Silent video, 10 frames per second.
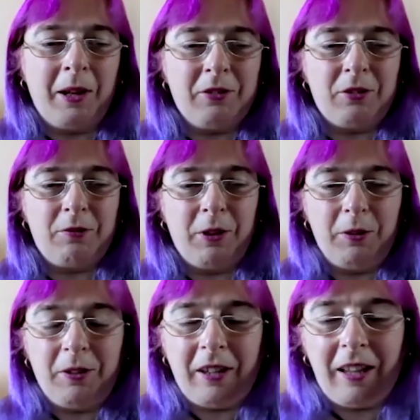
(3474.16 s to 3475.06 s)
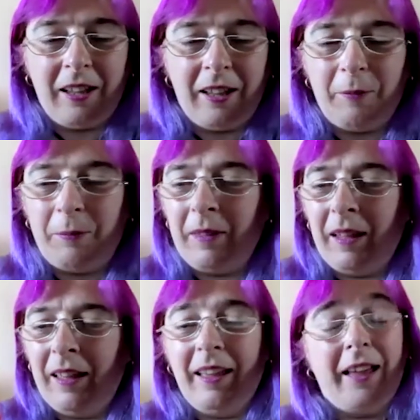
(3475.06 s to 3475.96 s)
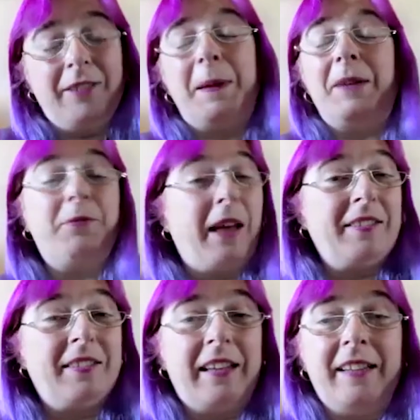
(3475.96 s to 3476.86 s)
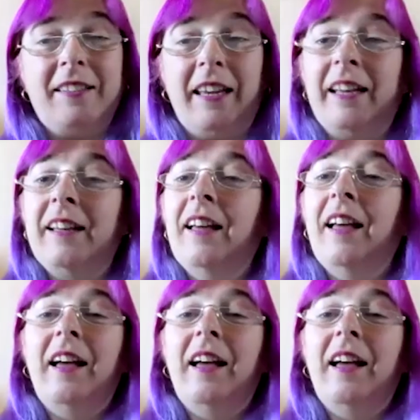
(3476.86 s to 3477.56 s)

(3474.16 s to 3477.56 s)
much, Rune. It's been fascinating.